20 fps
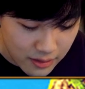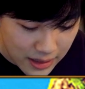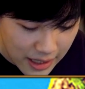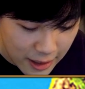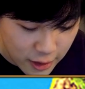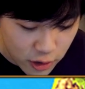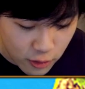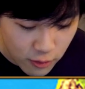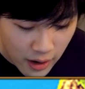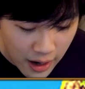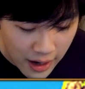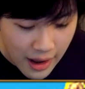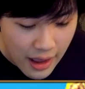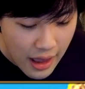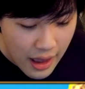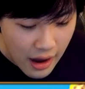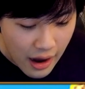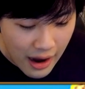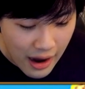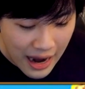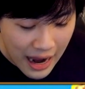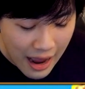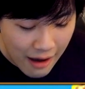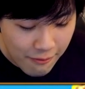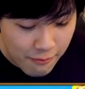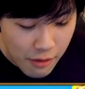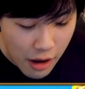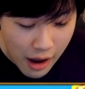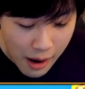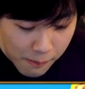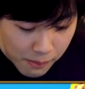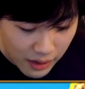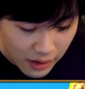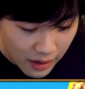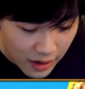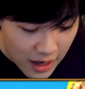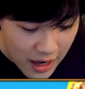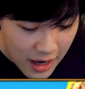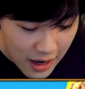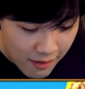legend rate. I
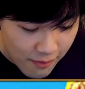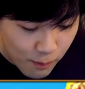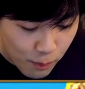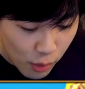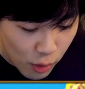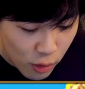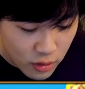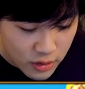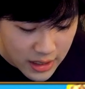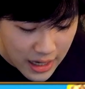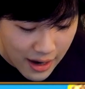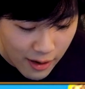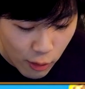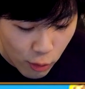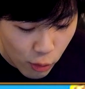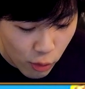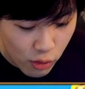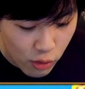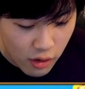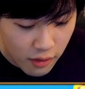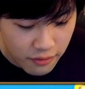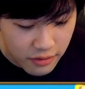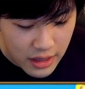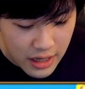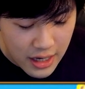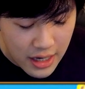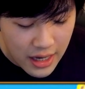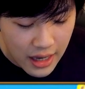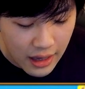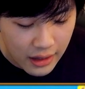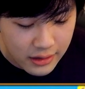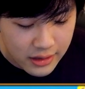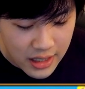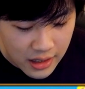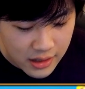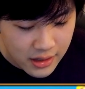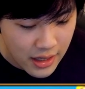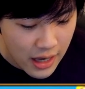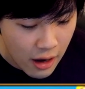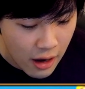believe, bought out all of the
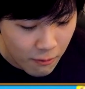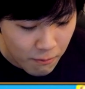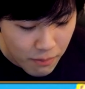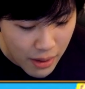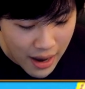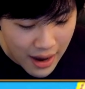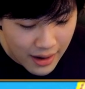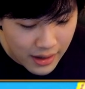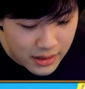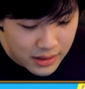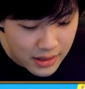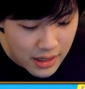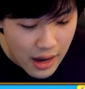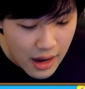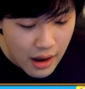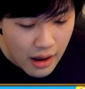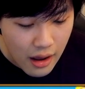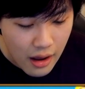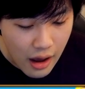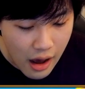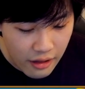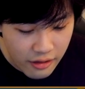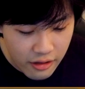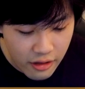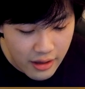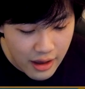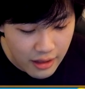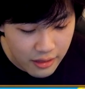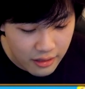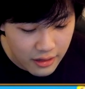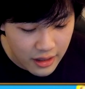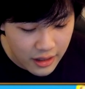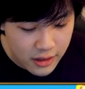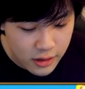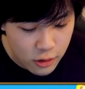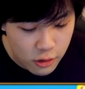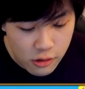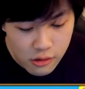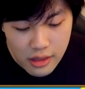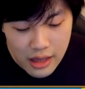discount packs other than this
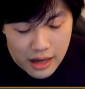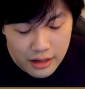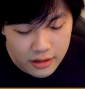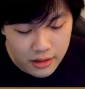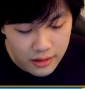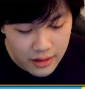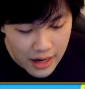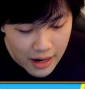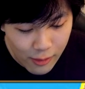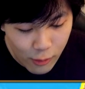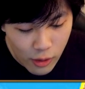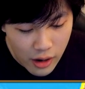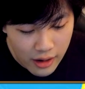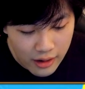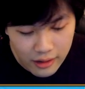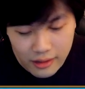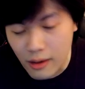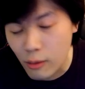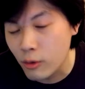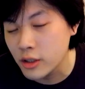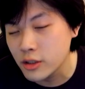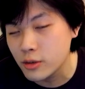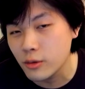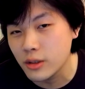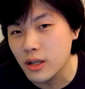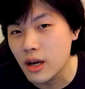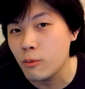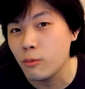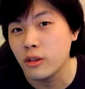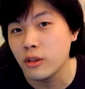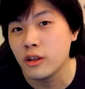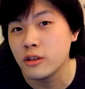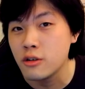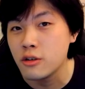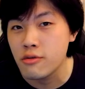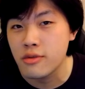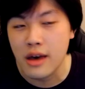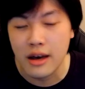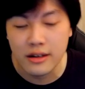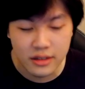2,000 yen one. And then once we're done with the
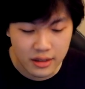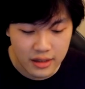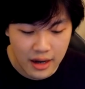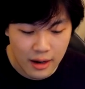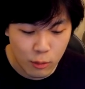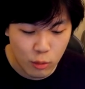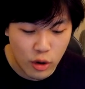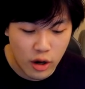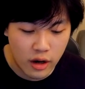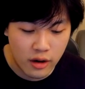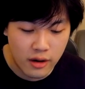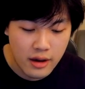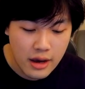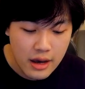2,000 yen one,